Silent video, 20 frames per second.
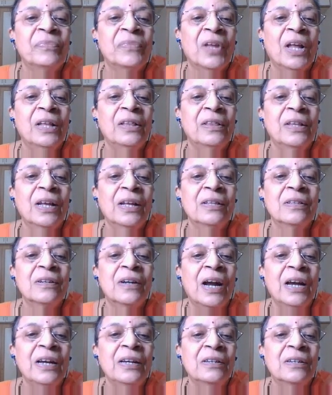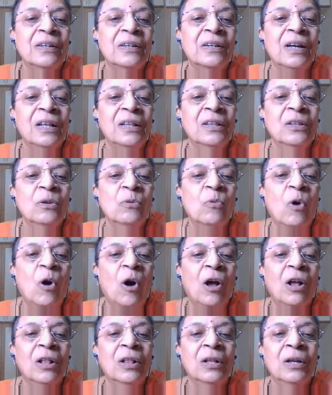and then write a
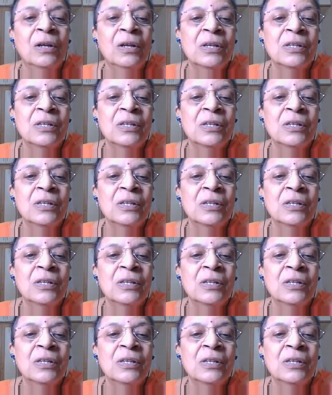convol